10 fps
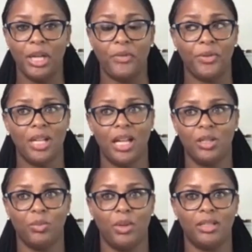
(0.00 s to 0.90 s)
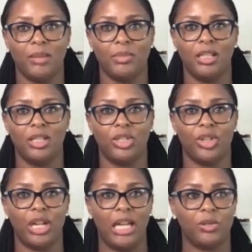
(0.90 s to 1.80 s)
If you're not doing something that
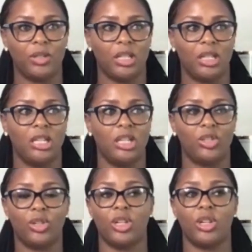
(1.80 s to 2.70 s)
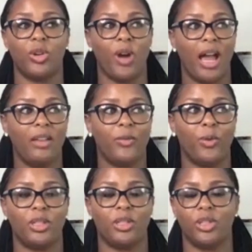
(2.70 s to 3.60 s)
you're interested in, that you're going to grind
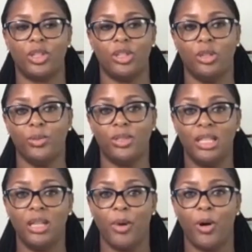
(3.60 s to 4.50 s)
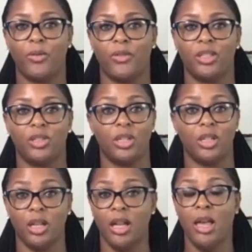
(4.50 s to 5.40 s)
for, that you're going to lose sleep over, that you're going
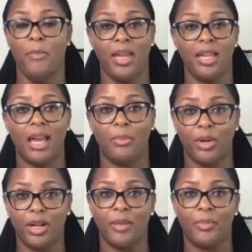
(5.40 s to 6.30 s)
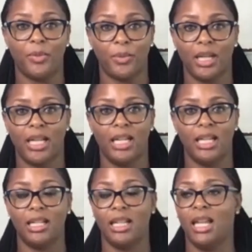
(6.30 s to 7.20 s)
to pick that book up and read
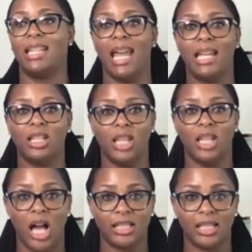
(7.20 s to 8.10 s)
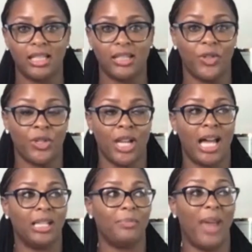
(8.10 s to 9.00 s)
and take the losses, if you're
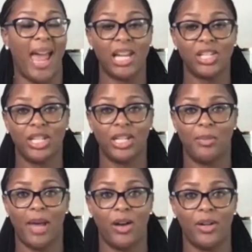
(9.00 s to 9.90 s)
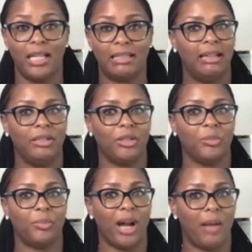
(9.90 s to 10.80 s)
not passionate about it,
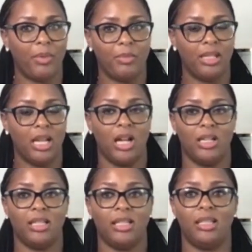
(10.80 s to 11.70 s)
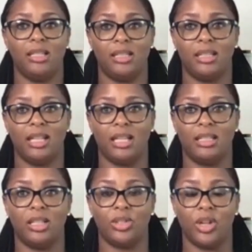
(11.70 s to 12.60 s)
you're probably not going to see the success
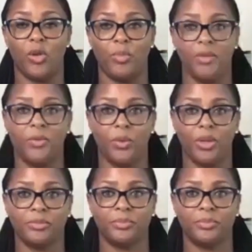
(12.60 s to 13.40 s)
that you're hoping for.